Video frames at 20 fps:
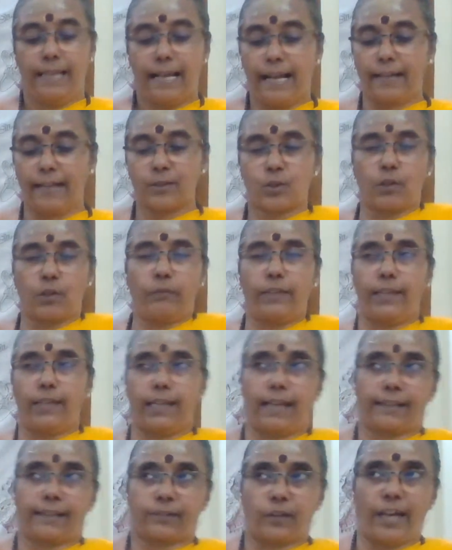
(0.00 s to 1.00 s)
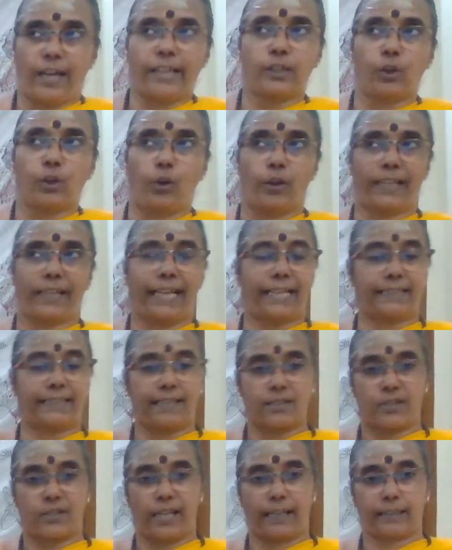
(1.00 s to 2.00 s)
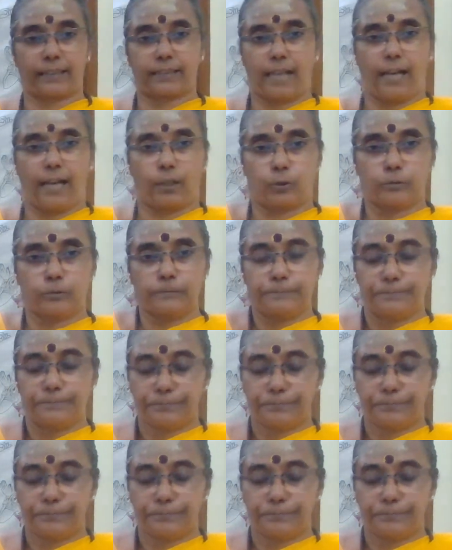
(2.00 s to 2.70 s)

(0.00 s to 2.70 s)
And so we are trying to locate this Jarat Karu